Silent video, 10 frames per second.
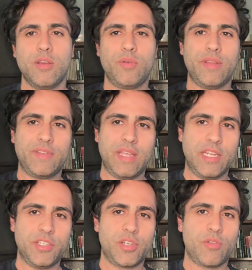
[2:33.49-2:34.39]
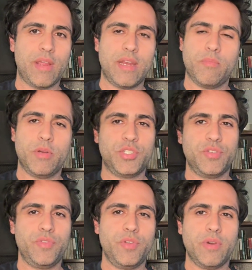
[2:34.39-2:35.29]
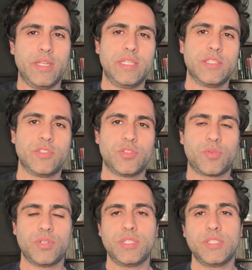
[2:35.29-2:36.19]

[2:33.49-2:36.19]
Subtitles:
we have to integrate a bunch of new ideas in the source scene.